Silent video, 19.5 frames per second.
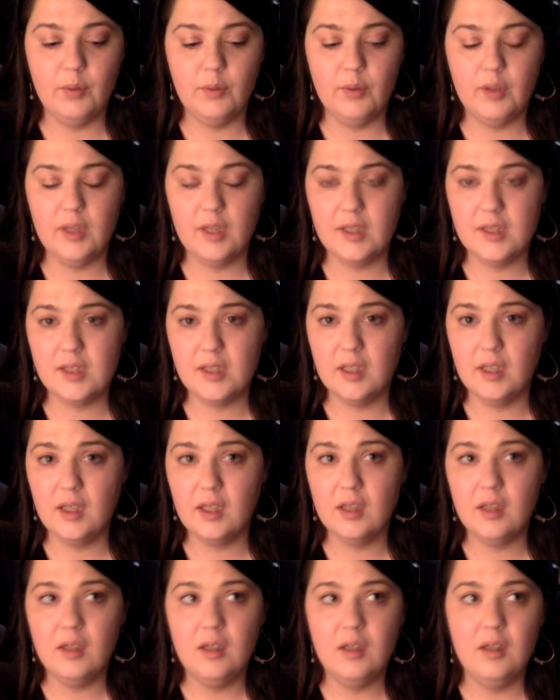things
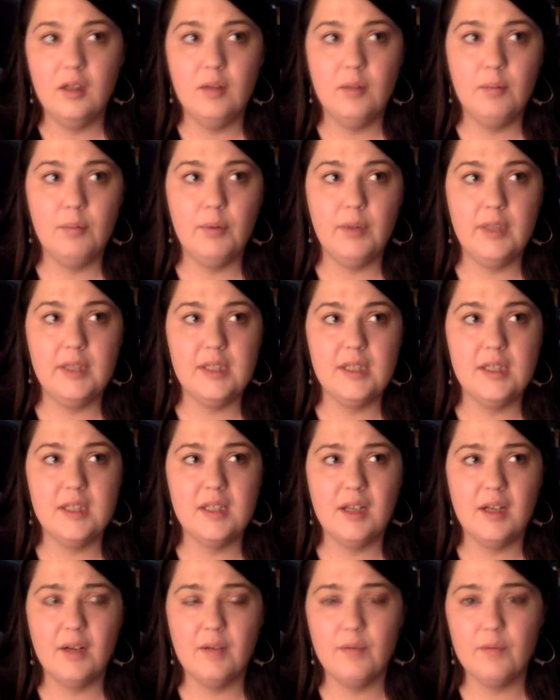like places
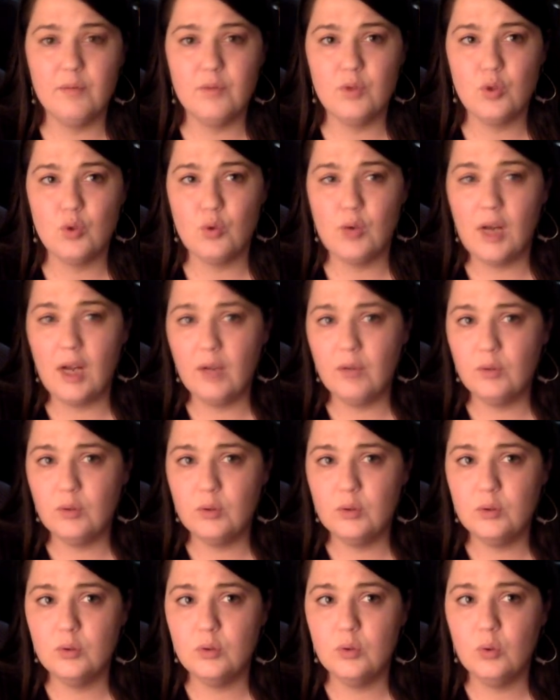that I've
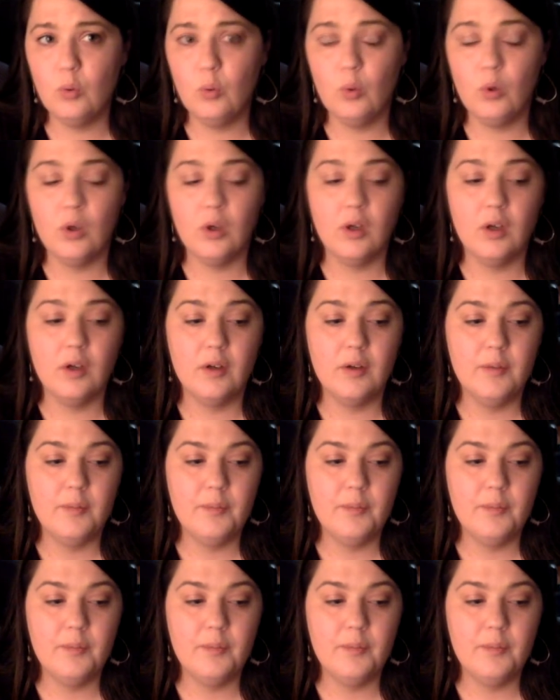traveled, or